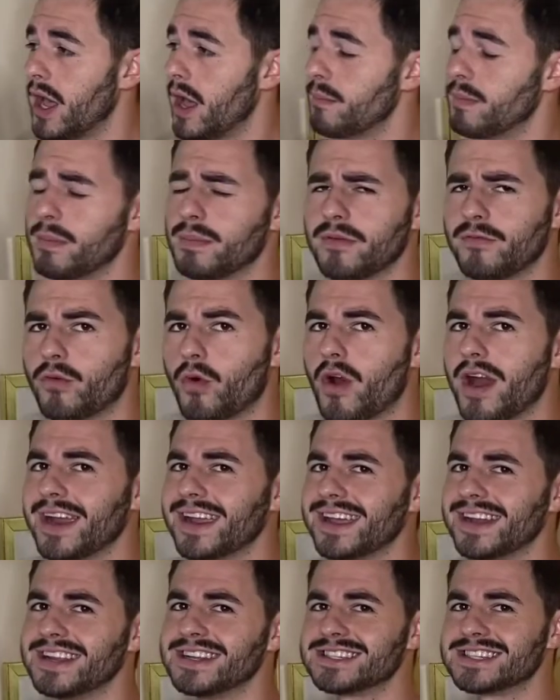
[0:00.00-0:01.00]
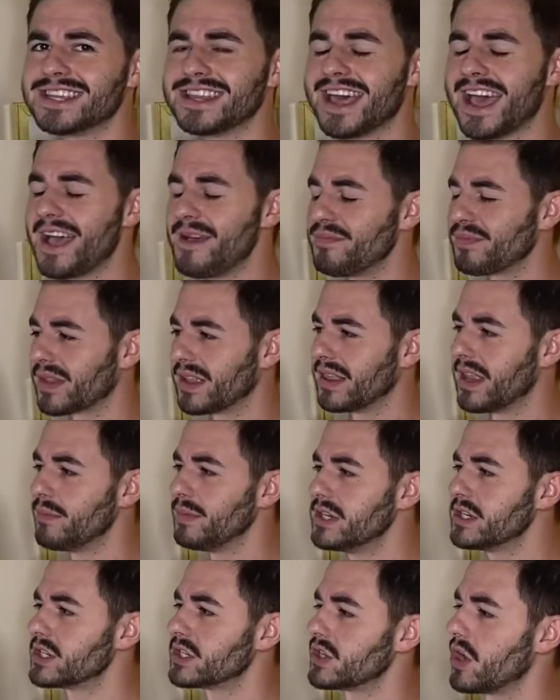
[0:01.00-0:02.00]
But before I get into that, let
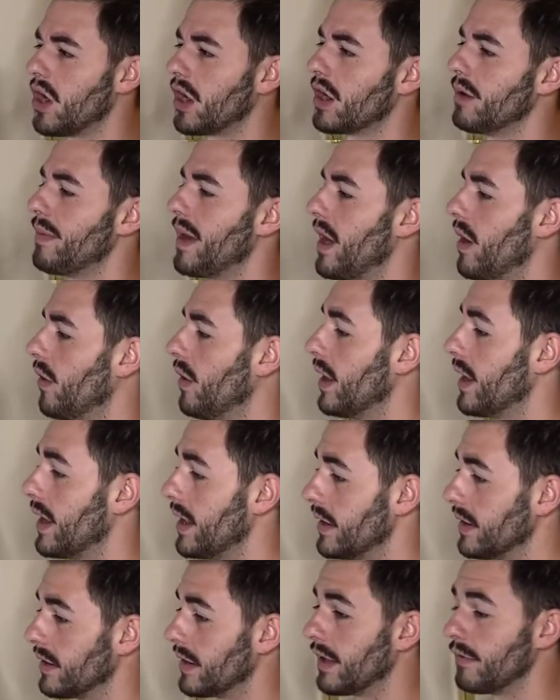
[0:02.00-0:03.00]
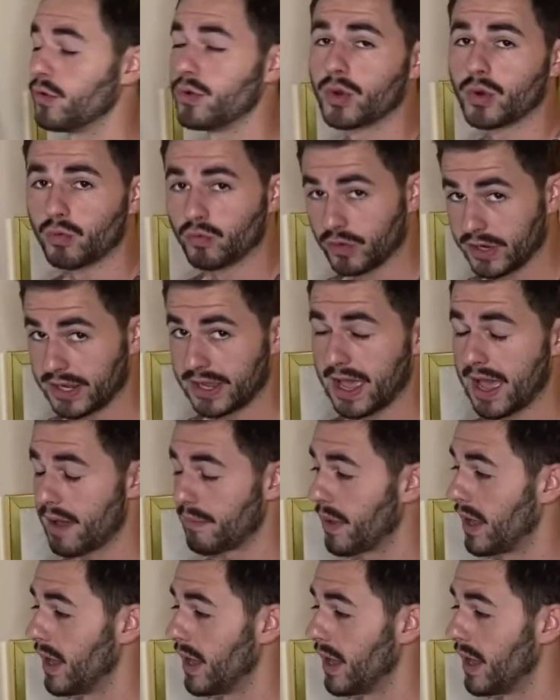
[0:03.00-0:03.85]
me just talk about and give you a recap.